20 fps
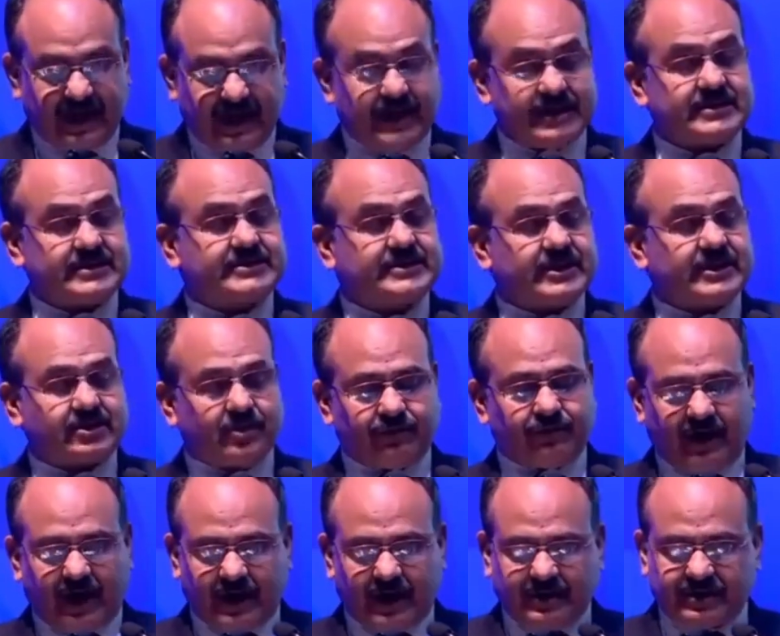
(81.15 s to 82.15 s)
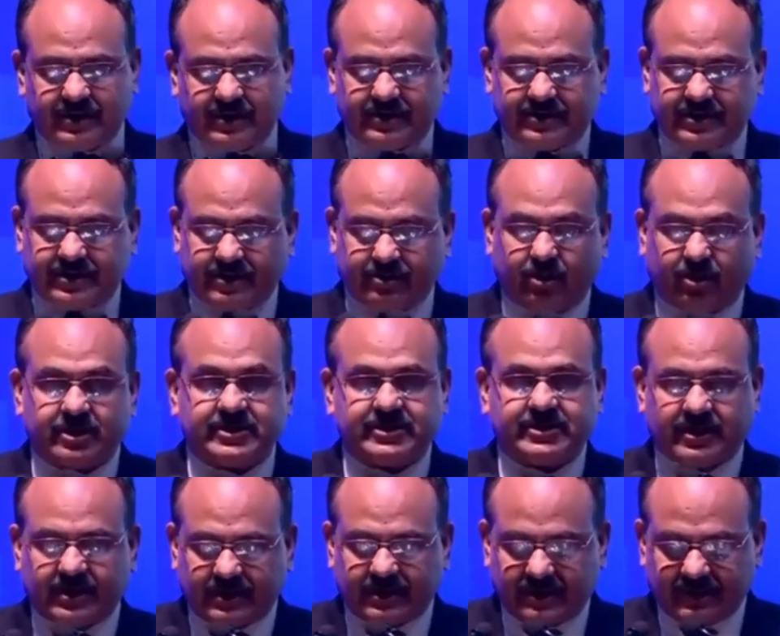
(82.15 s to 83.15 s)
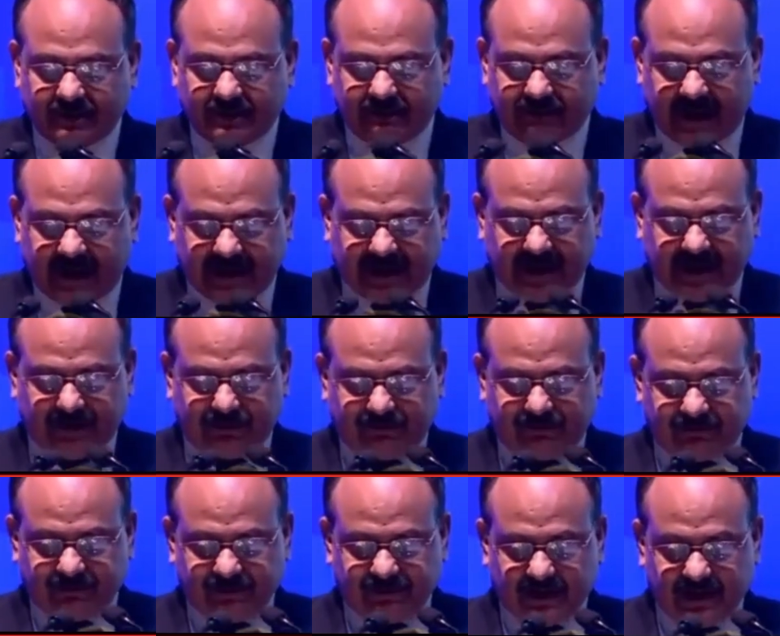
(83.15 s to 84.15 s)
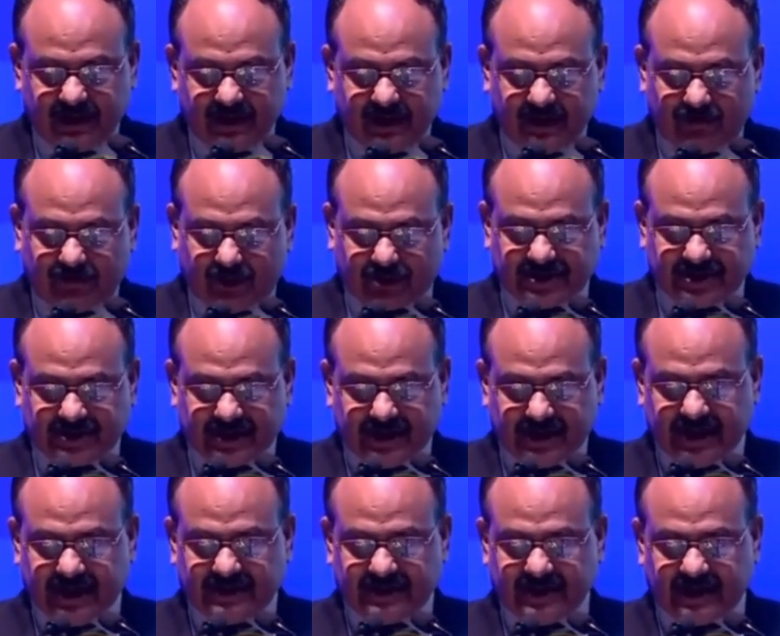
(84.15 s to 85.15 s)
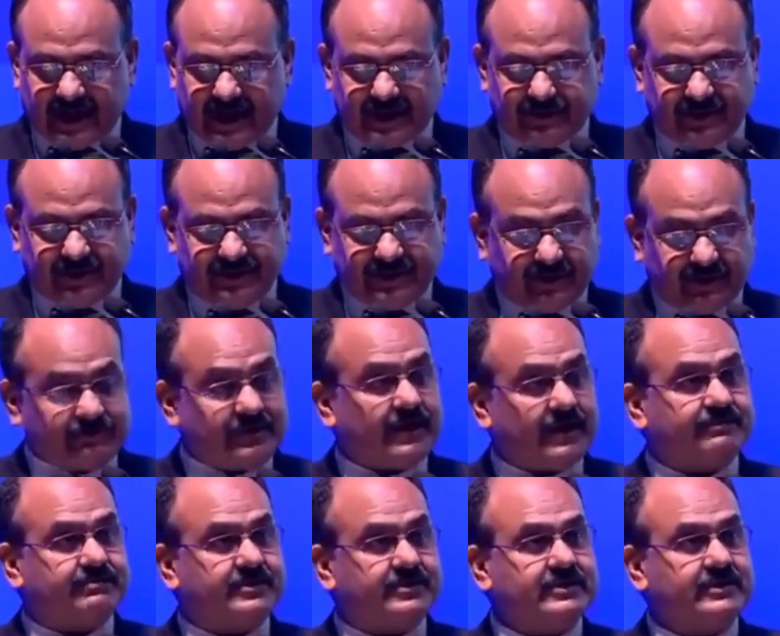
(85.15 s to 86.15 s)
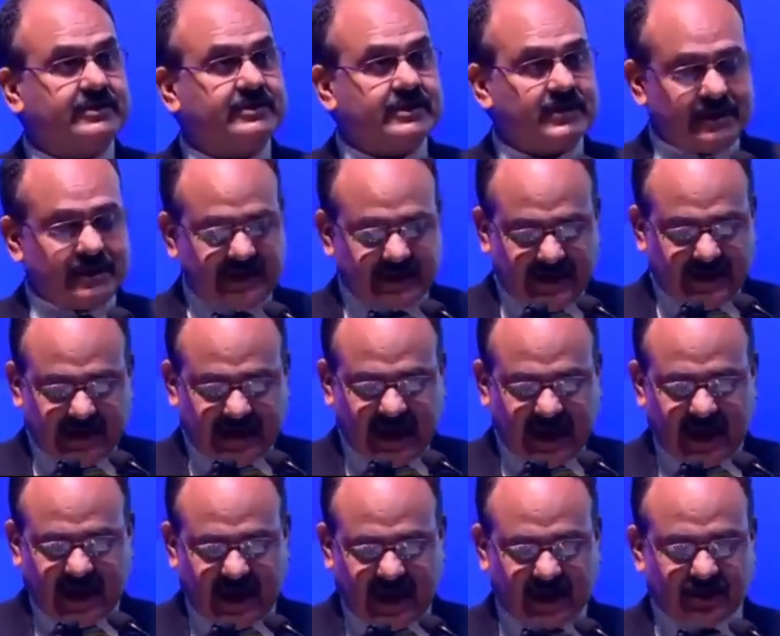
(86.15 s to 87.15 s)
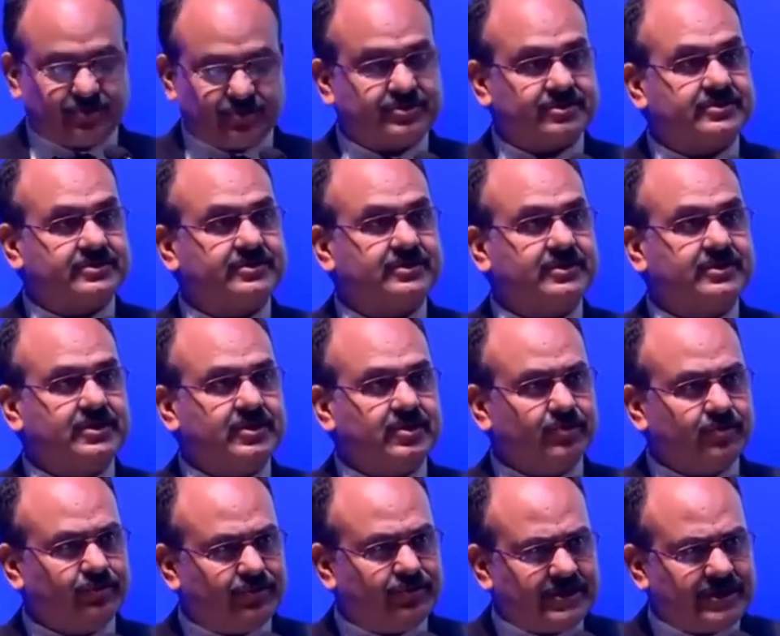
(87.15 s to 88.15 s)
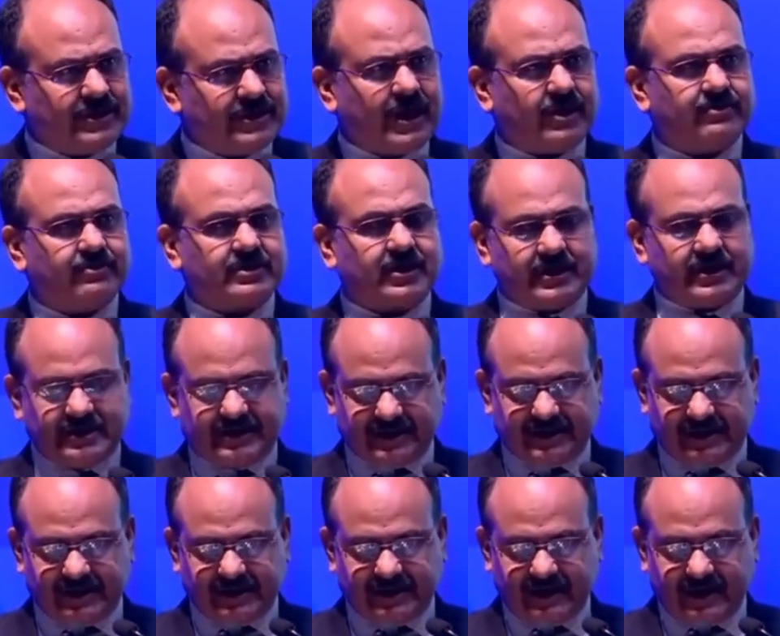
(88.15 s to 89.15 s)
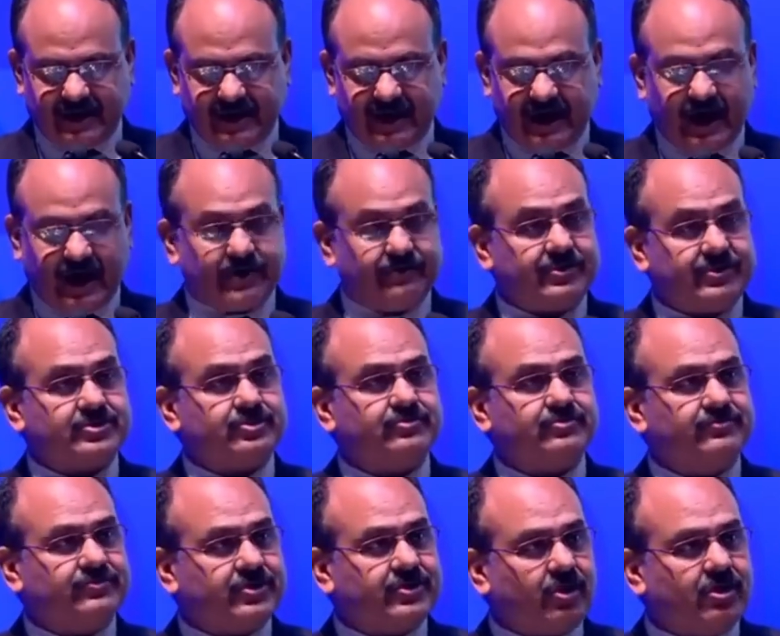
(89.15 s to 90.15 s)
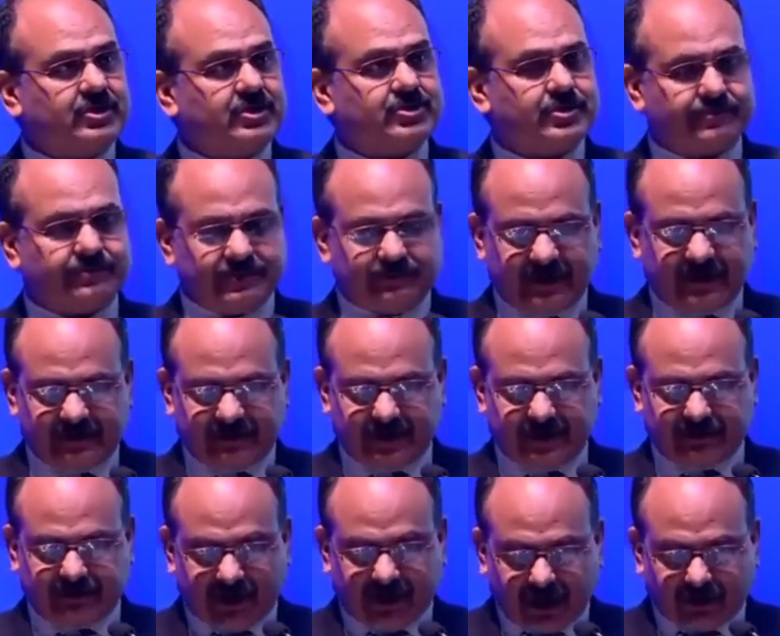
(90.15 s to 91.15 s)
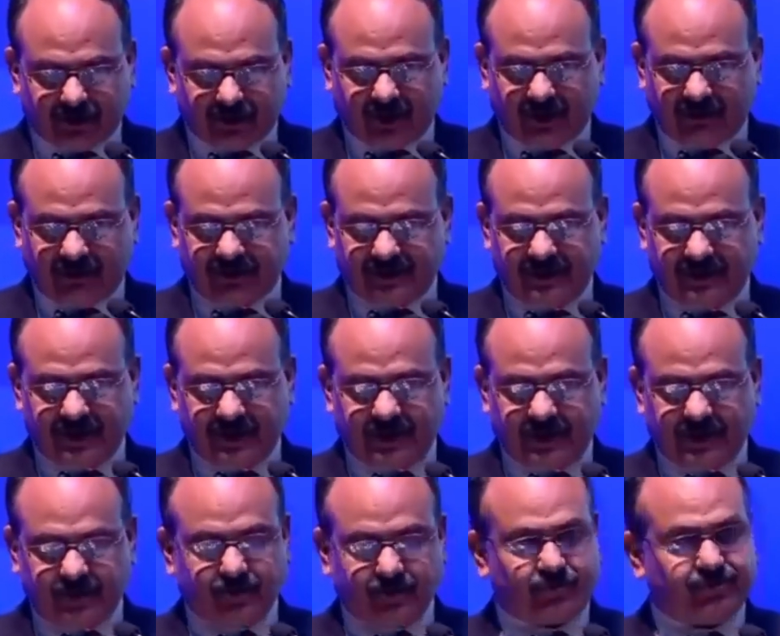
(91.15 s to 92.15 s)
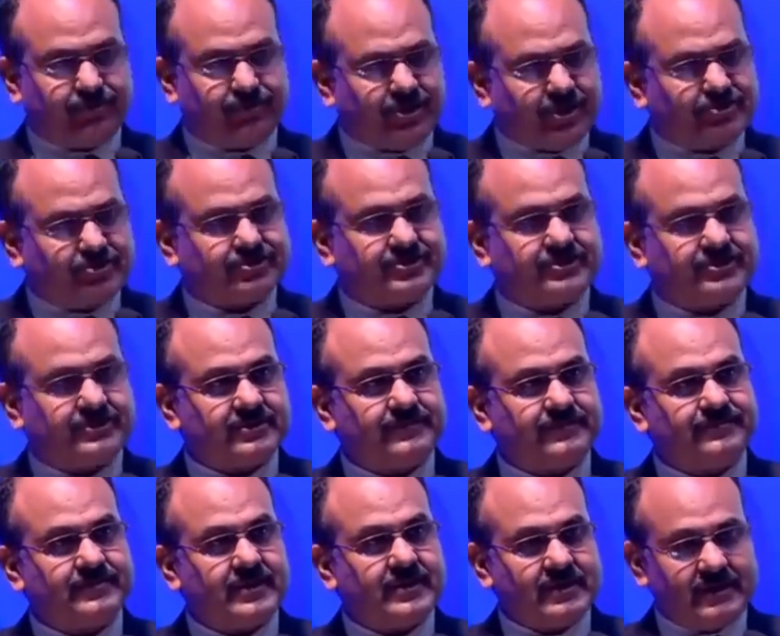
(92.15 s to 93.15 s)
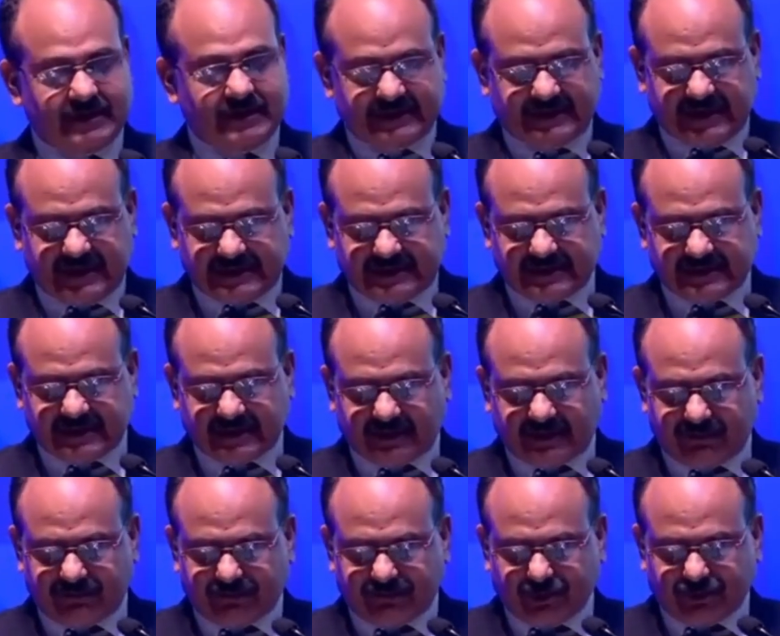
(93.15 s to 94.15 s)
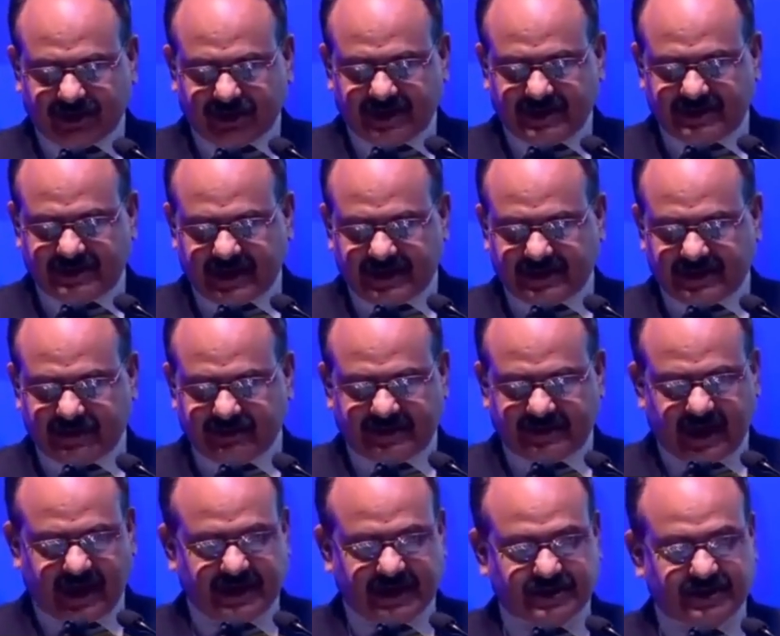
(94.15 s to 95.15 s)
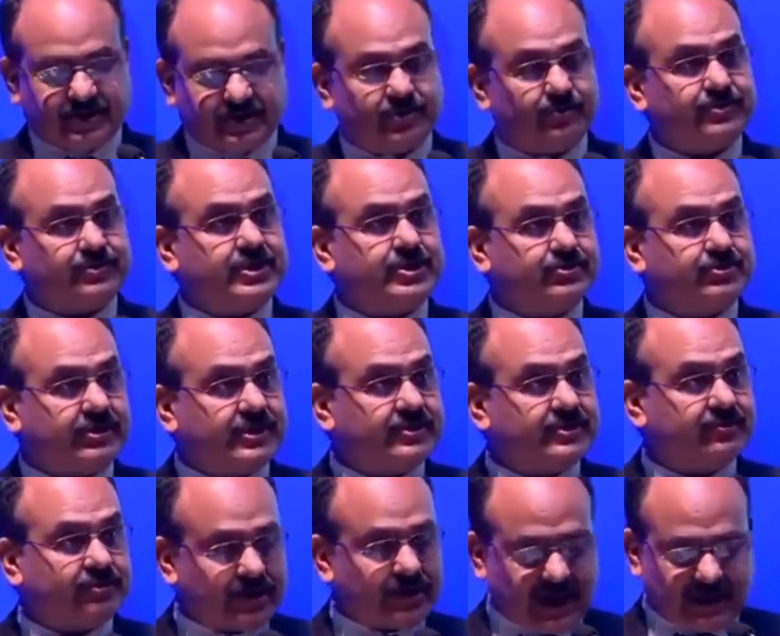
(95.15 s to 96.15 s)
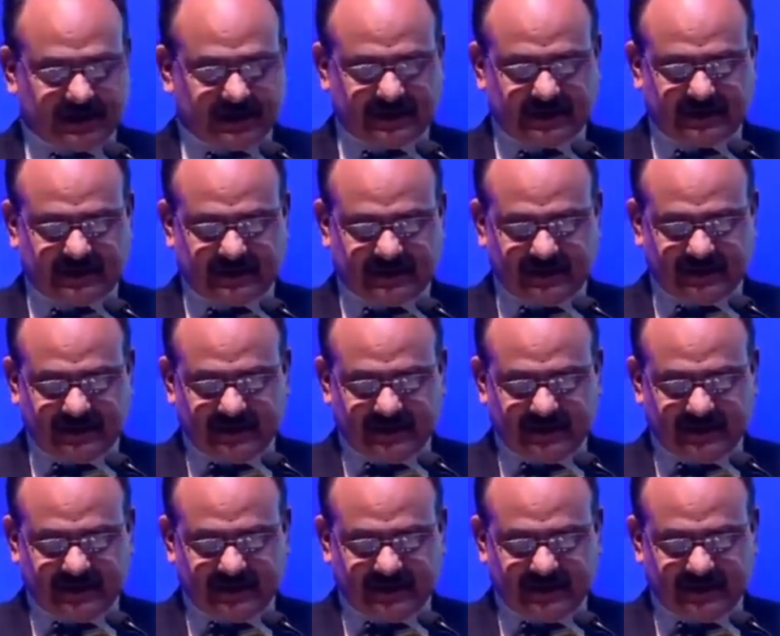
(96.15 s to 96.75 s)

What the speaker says: A state-of-art technological back-end processing engine has been developed in-house within our country, and which we all should be very, very proud of, to finish this compute-intensive task within 24 hours.